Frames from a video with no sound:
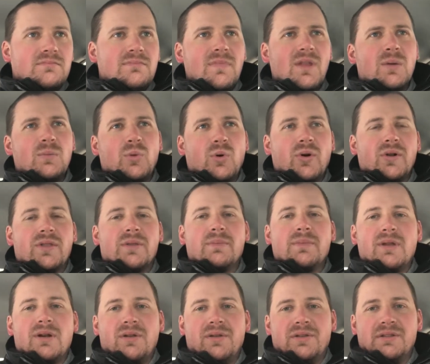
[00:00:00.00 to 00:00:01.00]
more the
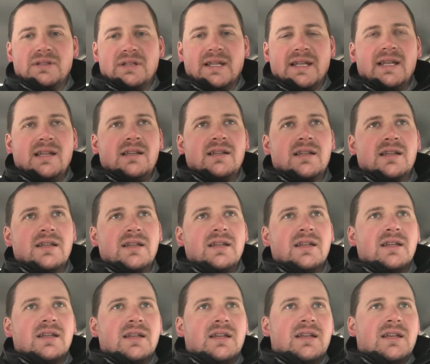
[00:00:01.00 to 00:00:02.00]
middle of the lake.
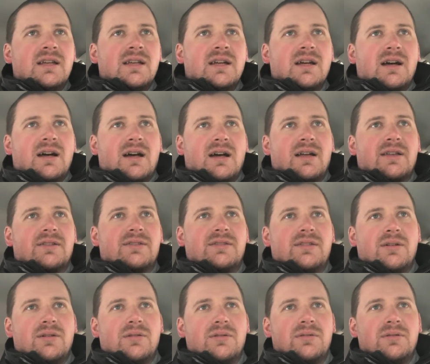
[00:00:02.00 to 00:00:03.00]

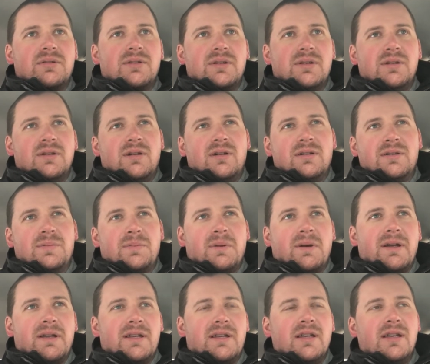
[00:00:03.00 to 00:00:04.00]
So, you know, it's
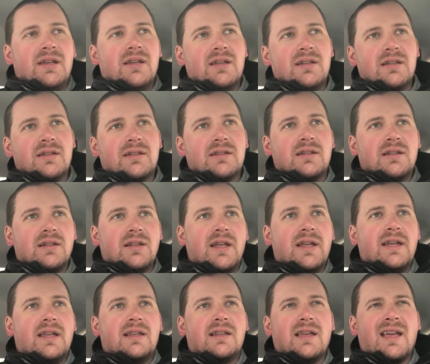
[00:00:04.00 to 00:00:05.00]
probably, the
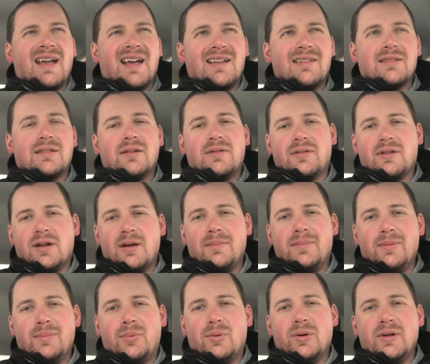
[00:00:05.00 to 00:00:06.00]
lake has a
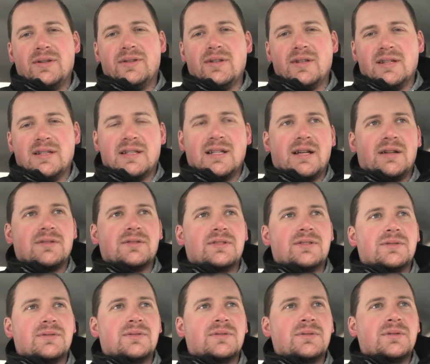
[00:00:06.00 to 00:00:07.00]
couple points that get down
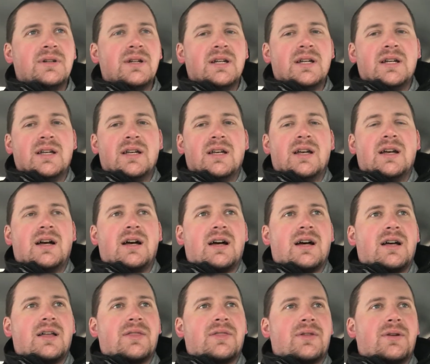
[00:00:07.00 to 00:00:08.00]
to
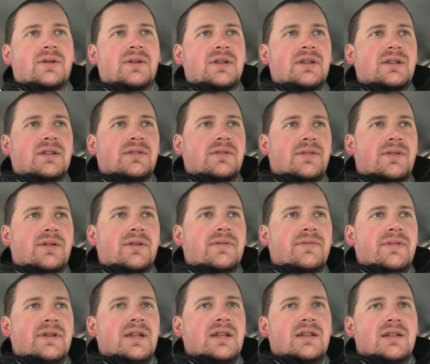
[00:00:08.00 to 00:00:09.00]
30
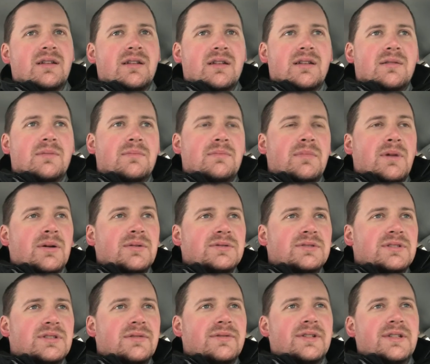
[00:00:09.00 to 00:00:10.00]
feet.
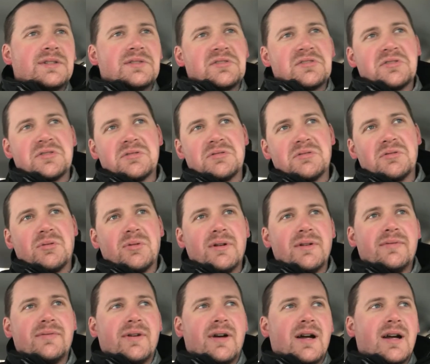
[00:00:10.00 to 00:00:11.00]
Most of it's
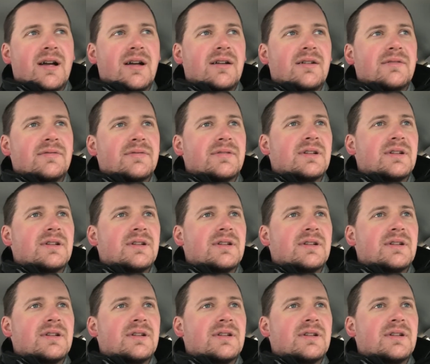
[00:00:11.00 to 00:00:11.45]
25,